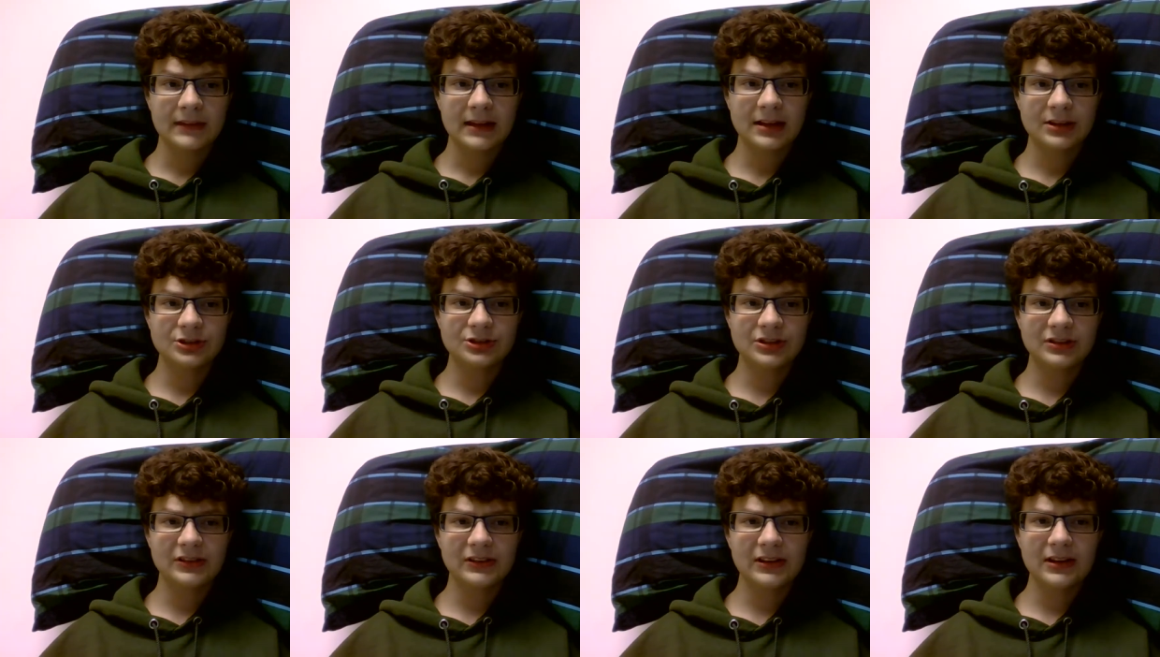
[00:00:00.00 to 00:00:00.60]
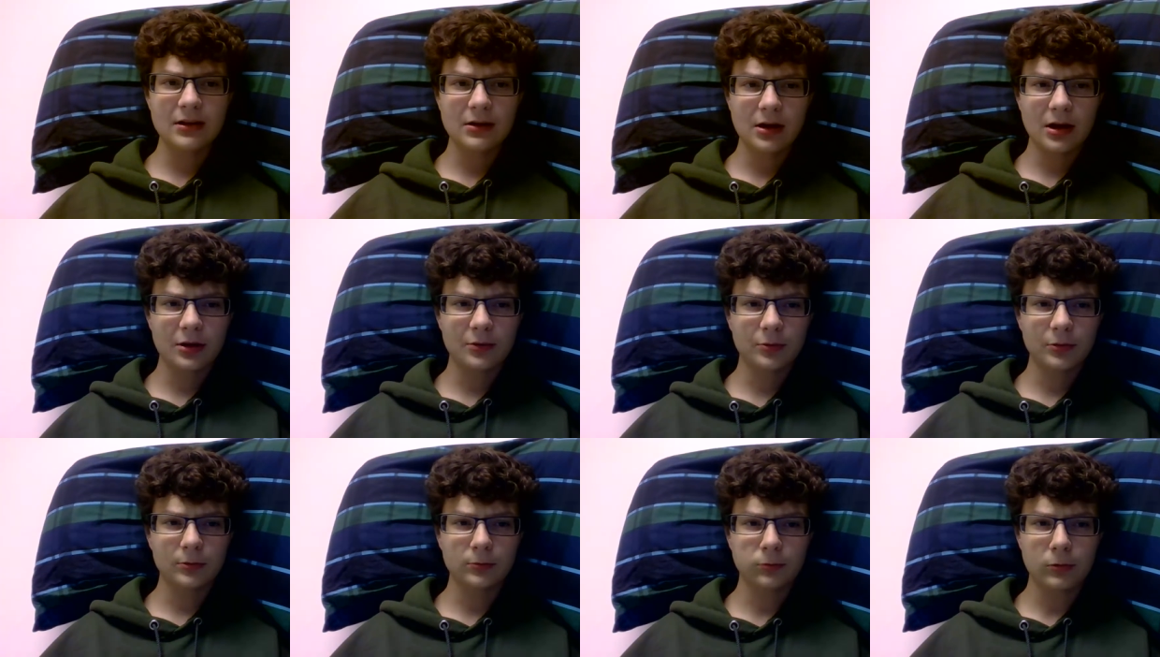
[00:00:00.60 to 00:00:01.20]
And she's the
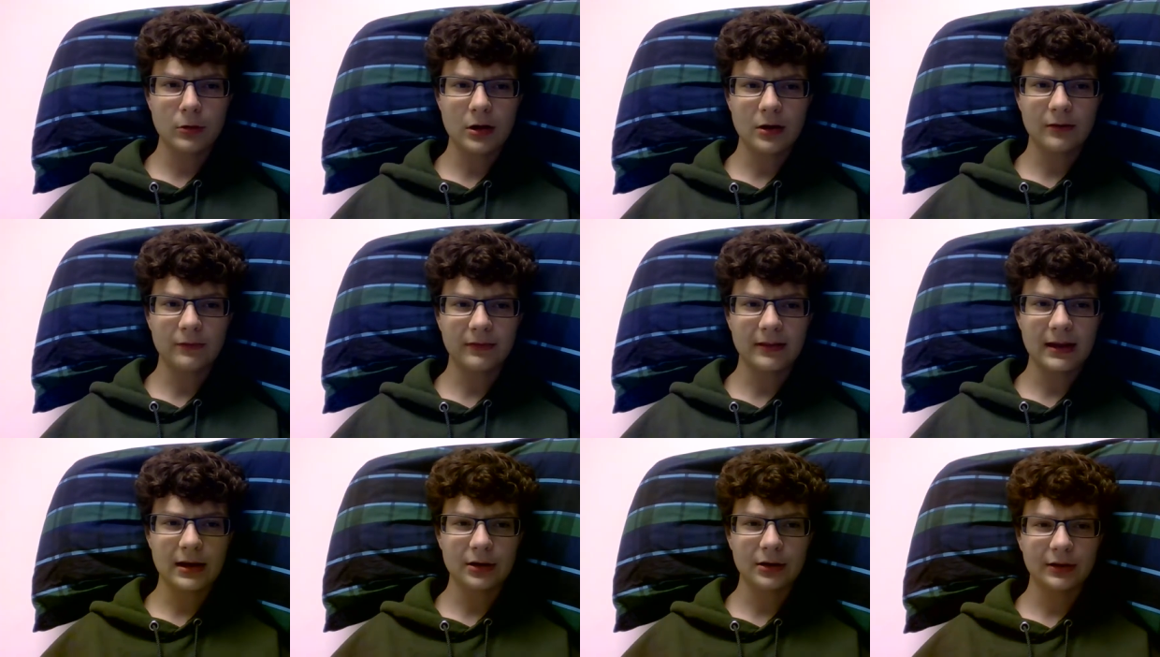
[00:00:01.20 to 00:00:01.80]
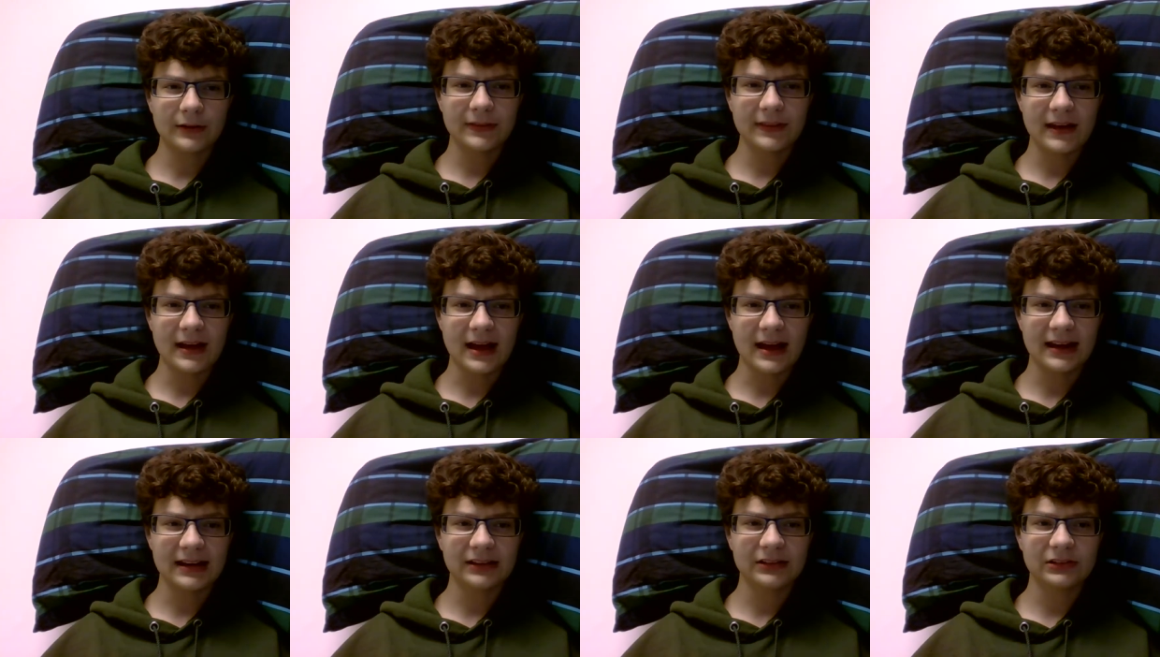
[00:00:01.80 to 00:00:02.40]
awkward wallflower at the
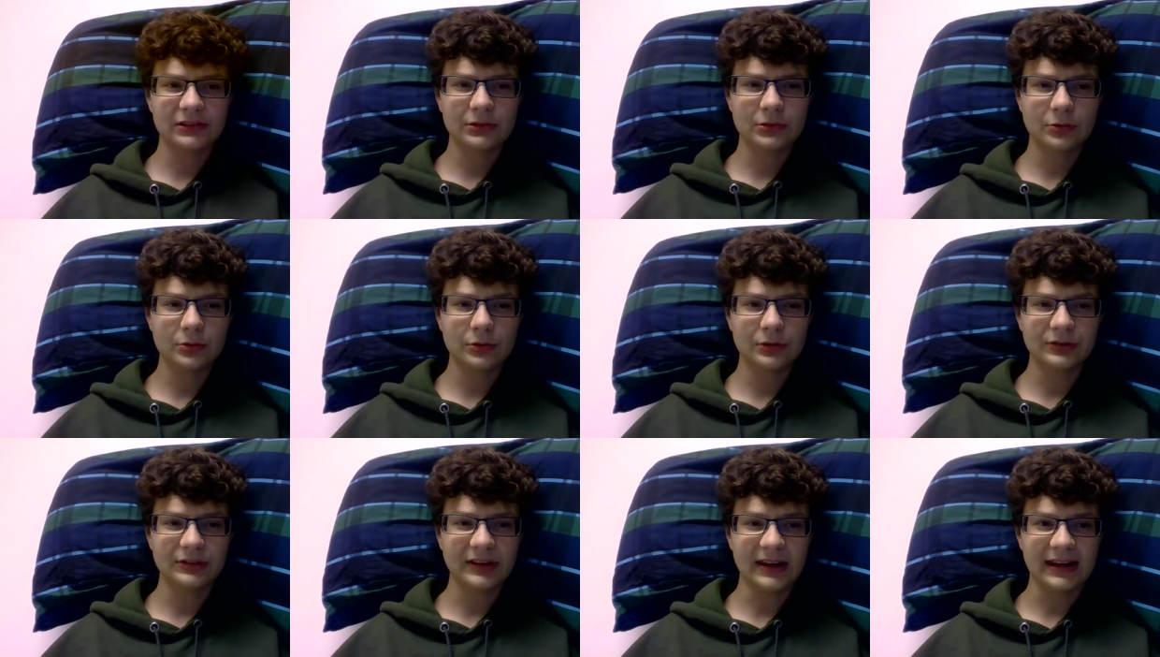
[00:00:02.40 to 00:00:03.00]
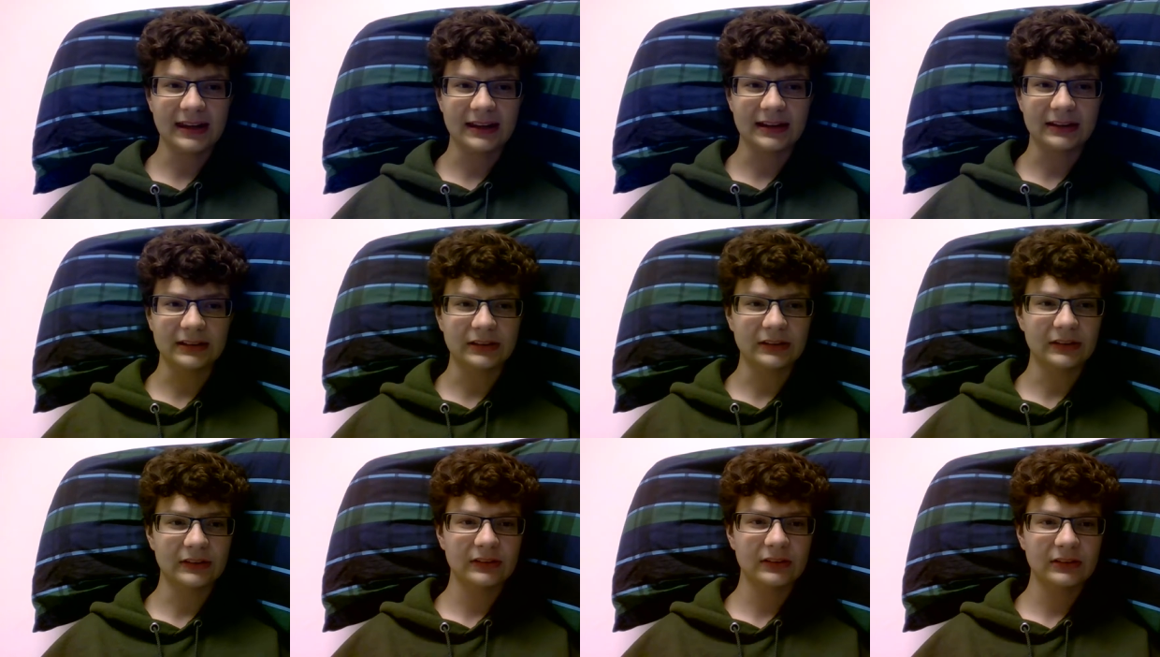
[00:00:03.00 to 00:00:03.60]
high school
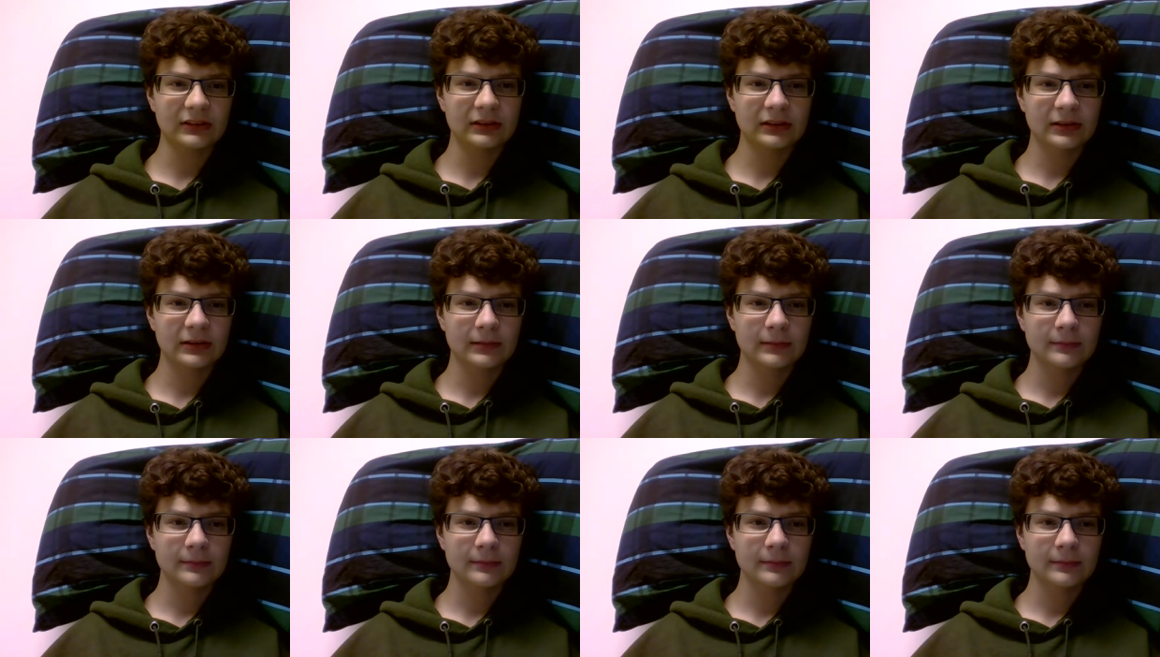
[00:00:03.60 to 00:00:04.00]
dance.